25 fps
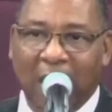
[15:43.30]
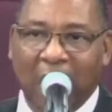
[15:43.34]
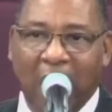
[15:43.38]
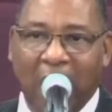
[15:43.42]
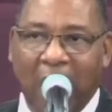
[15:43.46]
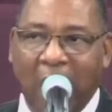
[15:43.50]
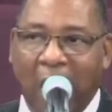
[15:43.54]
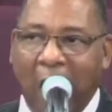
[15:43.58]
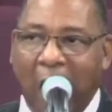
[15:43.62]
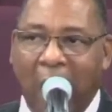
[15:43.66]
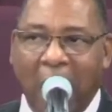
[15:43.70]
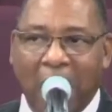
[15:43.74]

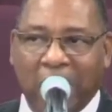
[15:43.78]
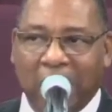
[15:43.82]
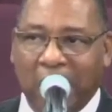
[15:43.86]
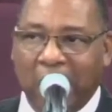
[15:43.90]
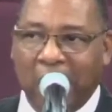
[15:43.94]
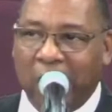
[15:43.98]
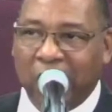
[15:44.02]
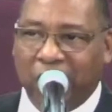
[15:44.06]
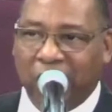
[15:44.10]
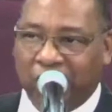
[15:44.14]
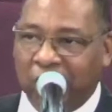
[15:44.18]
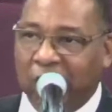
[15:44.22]
I
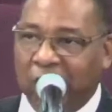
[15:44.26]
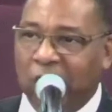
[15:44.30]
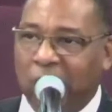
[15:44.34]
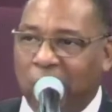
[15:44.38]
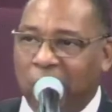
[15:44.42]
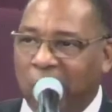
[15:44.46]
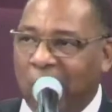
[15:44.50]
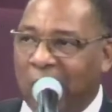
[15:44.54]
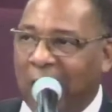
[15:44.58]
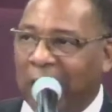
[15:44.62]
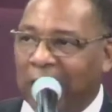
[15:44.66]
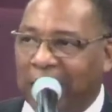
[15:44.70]
can't sit
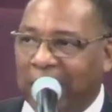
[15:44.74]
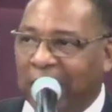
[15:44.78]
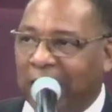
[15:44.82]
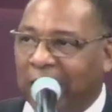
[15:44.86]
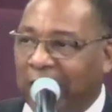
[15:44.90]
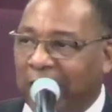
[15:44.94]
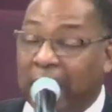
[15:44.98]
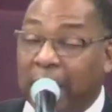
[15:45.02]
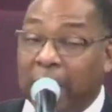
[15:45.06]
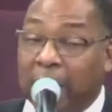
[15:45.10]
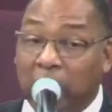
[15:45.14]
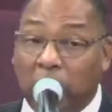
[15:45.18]
quiet. I
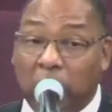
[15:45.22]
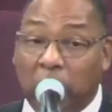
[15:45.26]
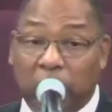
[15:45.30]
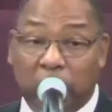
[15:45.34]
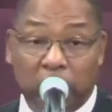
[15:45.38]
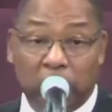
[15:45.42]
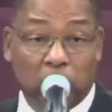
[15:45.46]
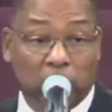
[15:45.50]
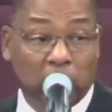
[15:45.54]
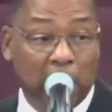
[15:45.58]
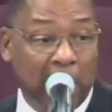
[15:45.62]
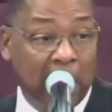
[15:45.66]
can't look
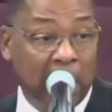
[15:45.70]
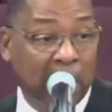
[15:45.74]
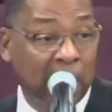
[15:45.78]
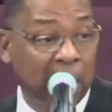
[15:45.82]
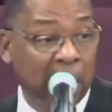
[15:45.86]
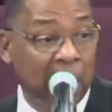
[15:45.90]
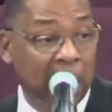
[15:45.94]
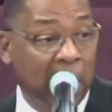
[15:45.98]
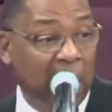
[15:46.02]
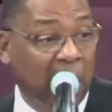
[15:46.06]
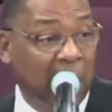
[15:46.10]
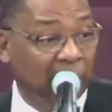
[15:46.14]
cute. I,
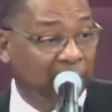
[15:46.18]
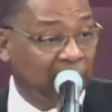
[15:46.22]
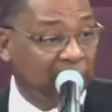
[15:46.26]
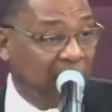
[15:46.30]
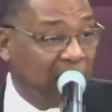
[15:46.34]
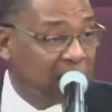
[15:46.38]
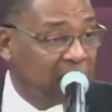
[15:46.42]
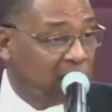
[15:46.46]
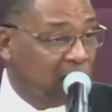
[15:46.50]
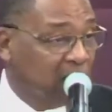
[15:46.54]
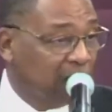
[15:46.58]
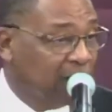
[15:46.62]
I've
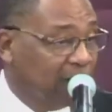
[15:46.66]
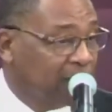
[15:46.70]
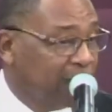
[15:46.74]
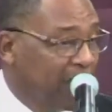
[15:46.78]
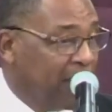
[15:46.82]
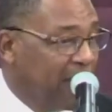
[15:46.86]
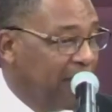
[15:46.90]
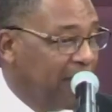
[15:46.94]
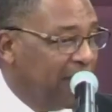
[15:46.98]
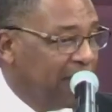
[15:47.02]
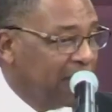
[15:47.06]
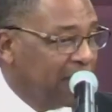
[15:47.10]
got to lift
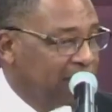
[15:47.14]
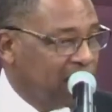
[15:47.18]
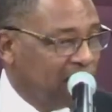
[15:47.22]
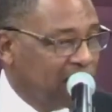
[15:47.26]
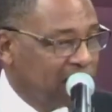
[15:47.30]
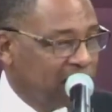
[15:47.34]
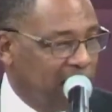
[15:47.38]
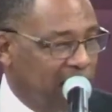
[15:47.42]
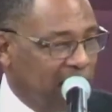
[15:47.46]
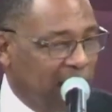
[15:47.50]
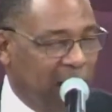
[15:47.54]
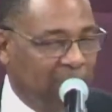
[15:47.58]
my hands and
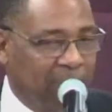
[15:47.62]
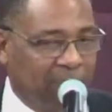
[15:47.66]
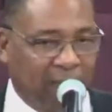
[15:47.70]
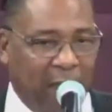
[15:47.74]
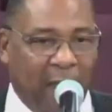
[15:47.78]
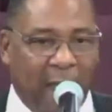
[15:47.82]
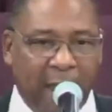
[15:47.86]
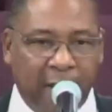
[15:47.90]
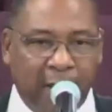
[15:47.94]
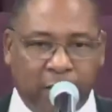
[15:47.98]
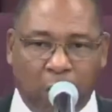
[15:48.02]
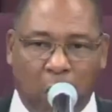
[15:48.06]
tell him
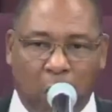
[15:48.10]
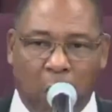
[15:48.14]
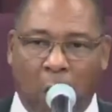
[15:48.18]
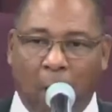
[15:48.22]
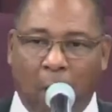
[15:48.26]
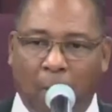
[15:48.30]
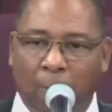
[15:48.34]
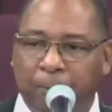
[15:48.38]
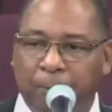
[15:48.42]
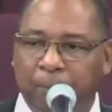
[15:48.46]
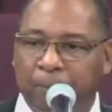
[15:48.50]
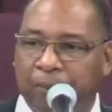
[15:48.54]
thank you.
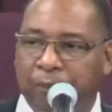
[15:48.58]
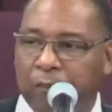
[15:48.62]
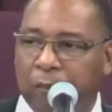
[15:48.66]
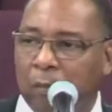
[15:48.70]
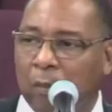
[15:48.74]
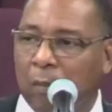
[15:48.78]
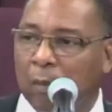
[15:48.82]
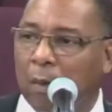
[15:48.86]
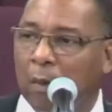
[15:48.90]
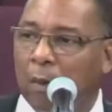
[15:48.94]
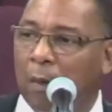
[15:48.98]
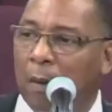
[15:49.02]

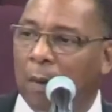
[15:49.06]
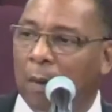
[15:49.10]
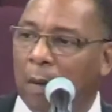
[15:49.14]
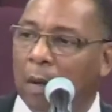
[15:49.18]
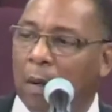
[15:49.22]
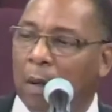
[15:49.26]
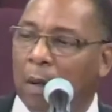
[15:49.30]
Thank you.